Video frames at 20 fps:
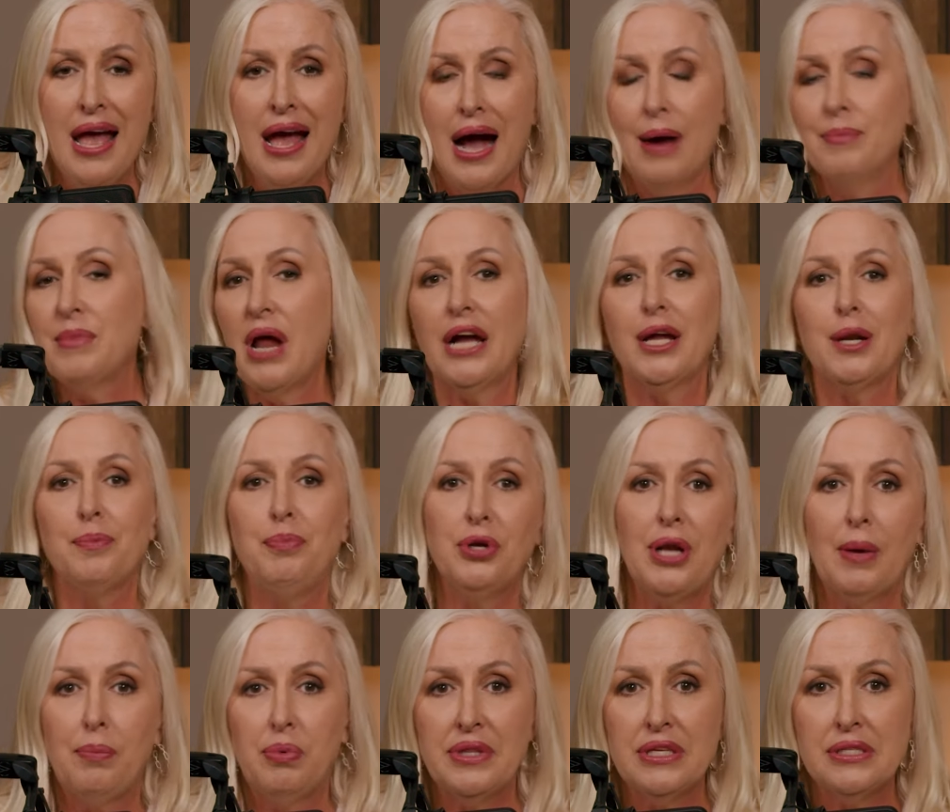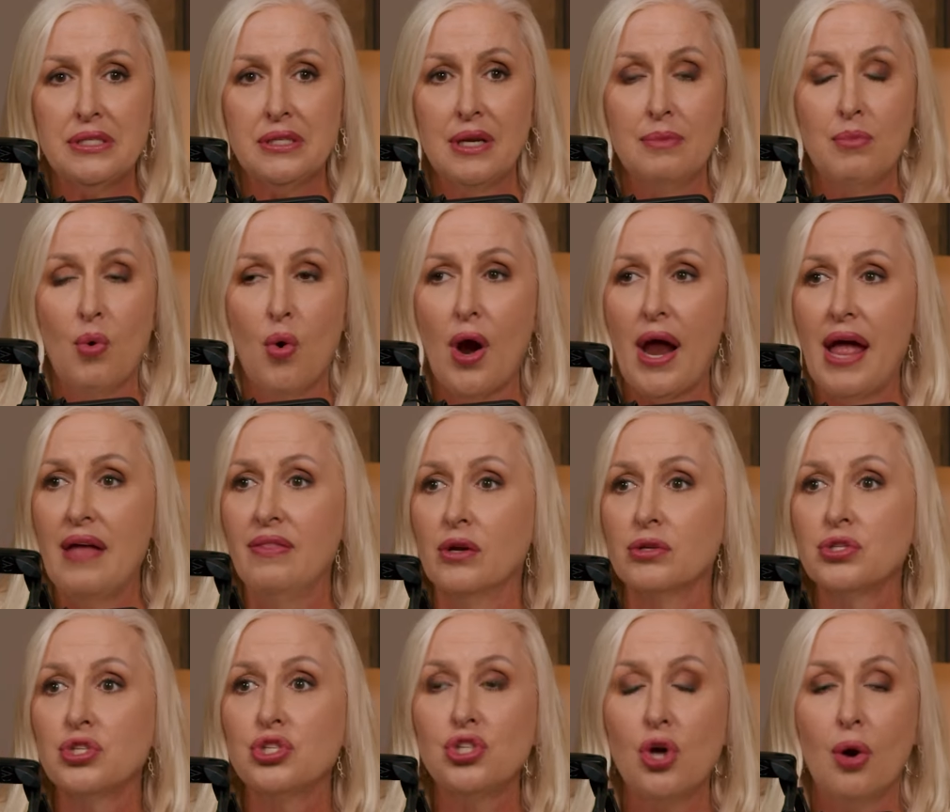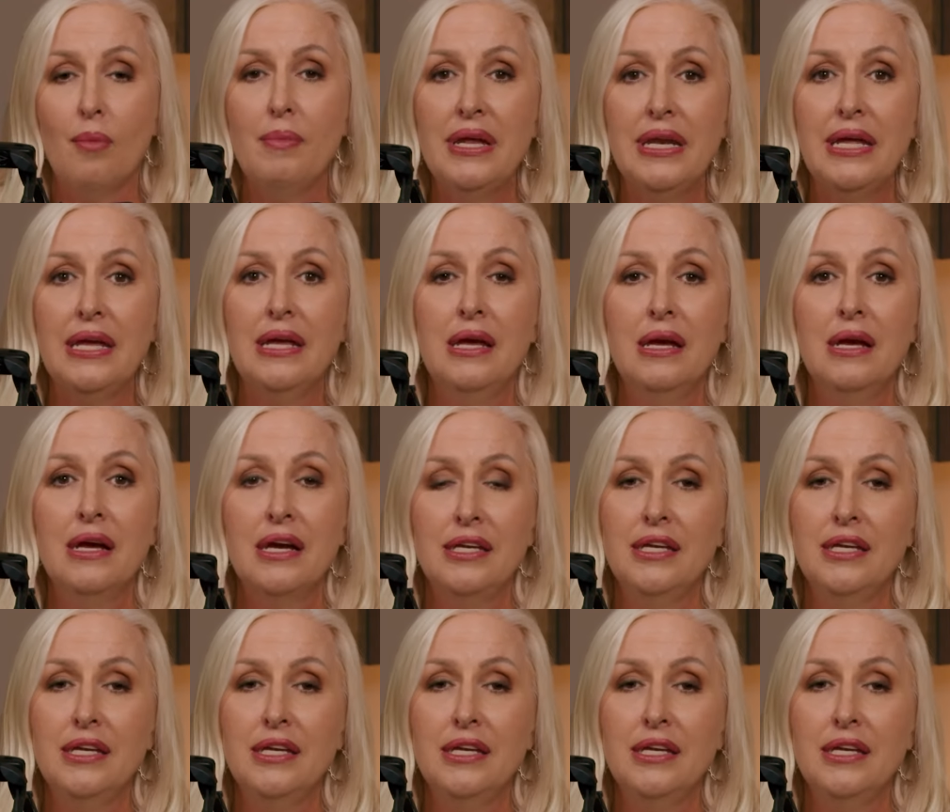I'm not going to put up with this anymore. And there's so many